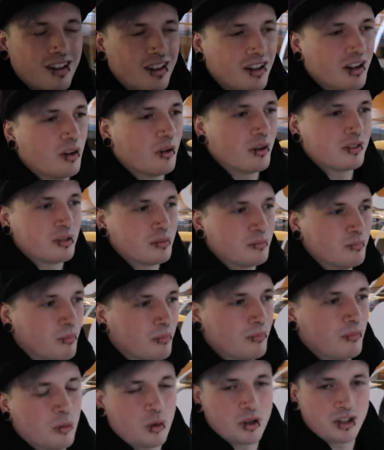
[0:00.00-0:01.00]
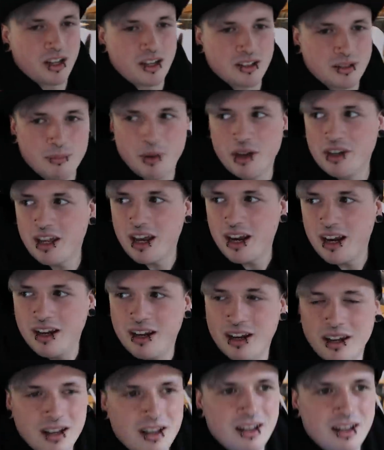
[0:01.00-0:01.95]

You know, it's, what day is it, Monday?